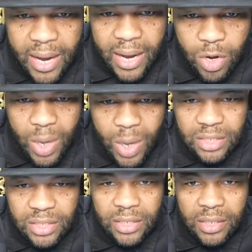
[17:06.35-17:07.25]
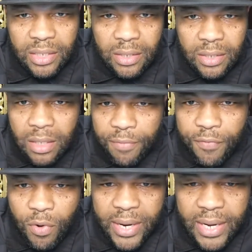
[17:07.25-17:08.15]
question before
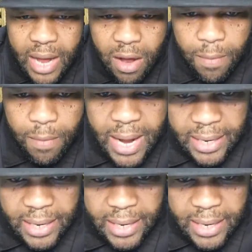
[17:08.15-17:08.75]
he called back?